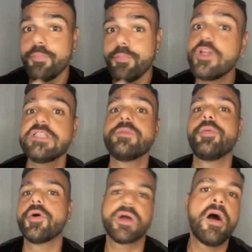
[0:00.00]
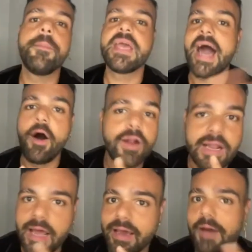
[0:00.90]
fully support coming out
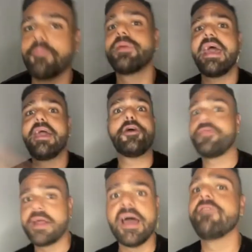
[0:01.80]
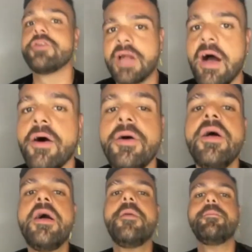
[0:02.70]
and like I'm gayer than ever now.
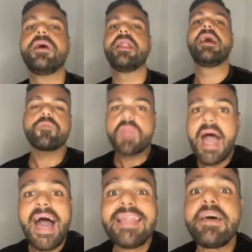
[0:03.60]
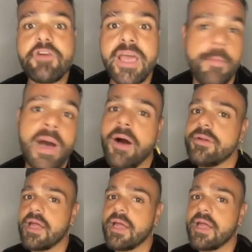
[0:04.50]
But like I never came out.